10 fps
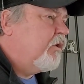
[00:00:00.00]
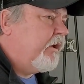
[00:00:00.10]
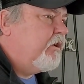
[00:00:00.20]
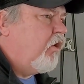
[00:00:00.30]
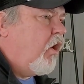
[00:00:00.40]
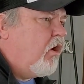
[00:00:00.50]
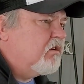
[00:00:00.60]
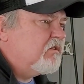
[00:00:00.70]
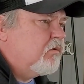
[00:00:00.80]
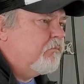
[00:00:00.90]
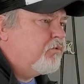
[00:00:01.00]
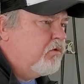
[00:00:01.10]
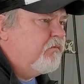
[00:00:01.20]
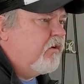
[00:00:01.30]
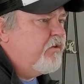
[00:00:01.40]
but I could also
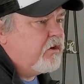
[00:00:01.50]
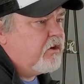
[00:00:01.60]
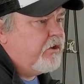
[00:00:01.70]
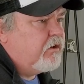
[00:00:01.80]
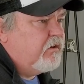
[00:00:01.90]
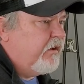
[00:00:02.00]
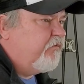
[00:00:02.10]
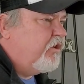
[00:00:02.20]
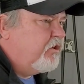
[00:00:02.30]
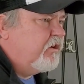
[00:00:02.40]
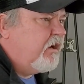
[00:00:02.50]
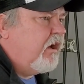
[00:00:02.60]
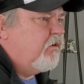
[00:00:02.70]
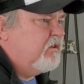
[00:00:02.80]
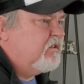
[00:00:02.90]
improve on their care. And I figured it
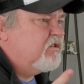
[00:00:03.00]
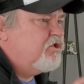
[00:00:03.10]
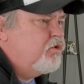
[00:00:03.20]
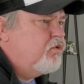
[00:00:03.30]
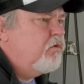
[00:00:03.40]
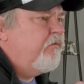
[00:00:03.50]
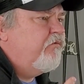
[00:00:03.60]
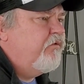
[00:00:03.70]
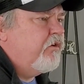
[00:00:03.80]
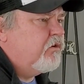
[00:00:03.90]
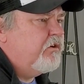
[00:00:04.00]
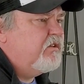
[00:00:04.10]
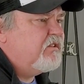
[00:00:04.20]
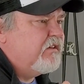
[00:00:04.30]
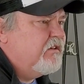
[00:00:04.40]
out. It's two very
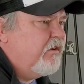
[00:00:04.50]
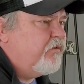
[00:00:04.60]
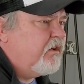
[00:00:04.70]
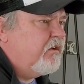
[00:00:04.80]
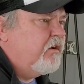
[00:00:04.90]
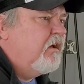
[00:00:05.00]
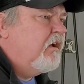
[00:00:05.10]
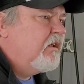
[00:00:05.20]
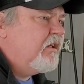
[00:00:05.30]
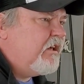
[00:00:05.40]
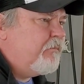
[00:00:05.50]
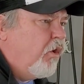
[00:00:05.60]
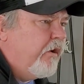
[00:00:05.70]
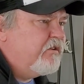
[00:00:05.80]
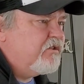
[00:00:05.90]
significant key
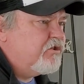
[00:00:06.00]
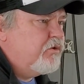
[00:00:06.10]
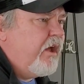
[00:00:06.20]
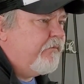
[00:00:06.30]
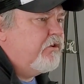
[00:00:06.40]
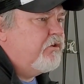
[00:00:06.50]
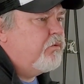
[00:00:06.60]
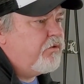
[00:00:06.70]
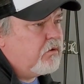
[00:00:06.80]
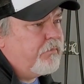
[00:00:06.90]
points that you have to do with your